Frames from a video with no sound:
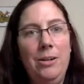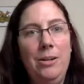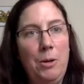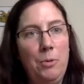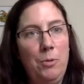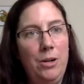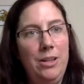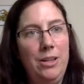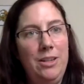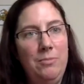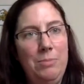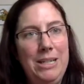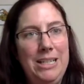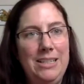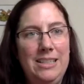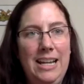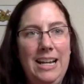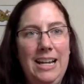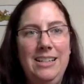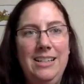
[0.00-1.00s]
Am I worthy of being
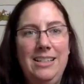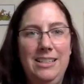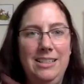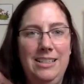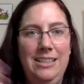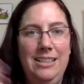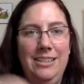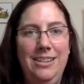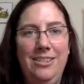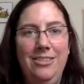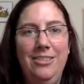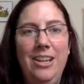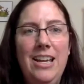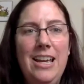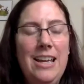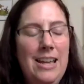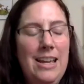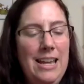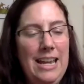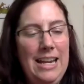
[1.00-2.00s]
a scientist?
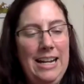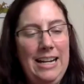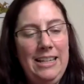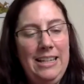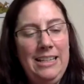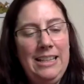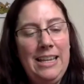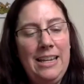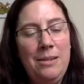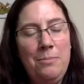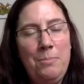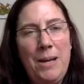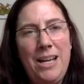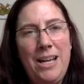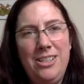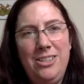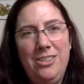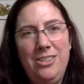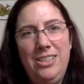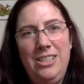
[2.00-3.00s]
And I think that
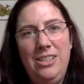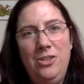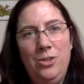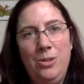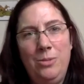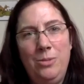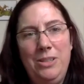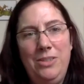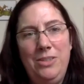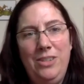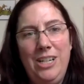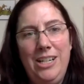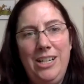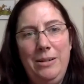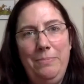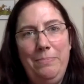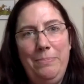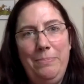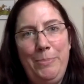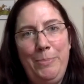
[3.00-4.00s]
imposter syndrome is
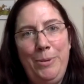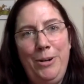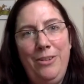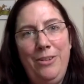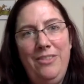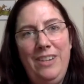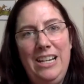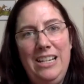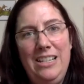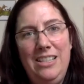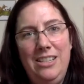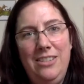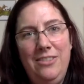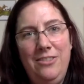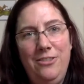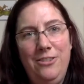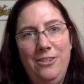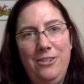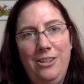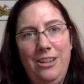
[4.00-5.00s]
very
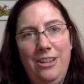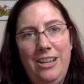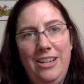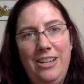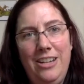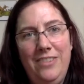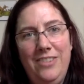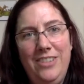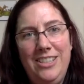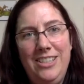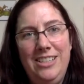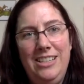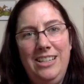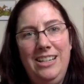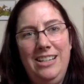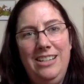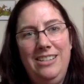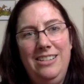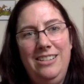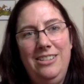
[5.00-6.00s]
pervasive for a lot of us.
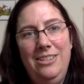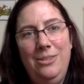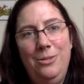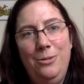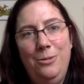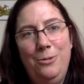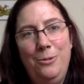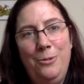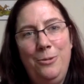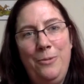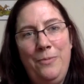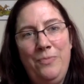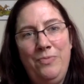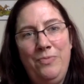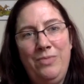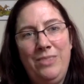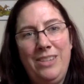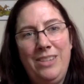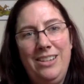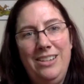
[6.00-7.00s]
And so,
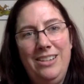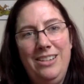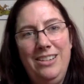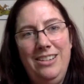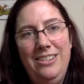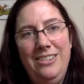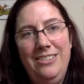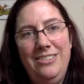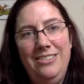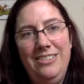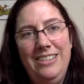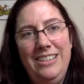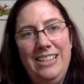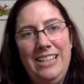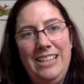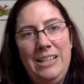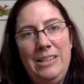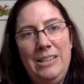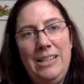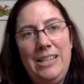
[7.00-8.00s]

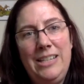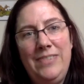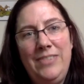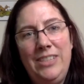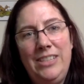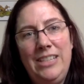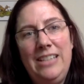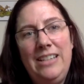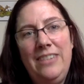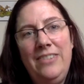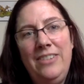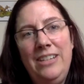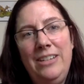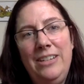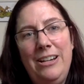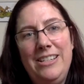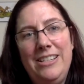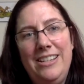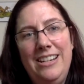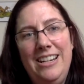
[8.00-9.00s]
that definitely
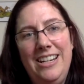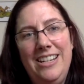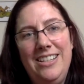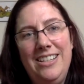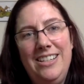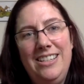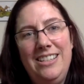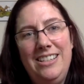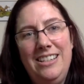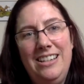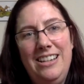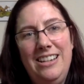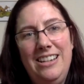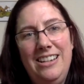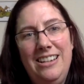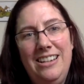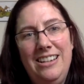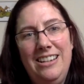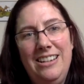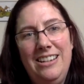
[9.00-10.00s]
resonates
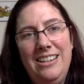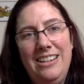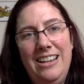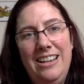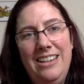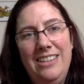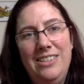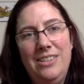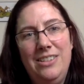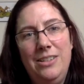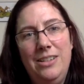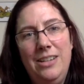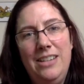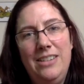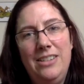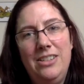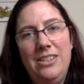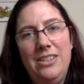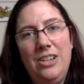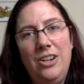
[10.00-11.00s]
as
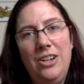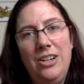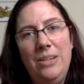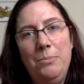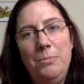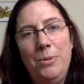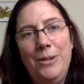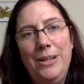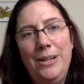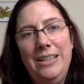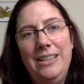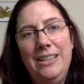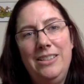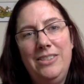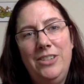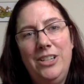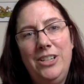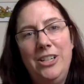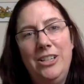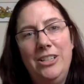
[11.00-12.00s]
a starting point. That's
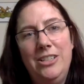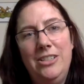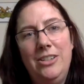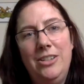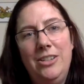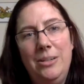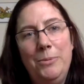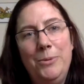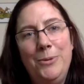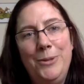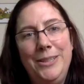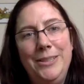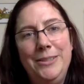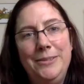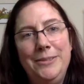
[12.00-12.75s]
a very good starting point.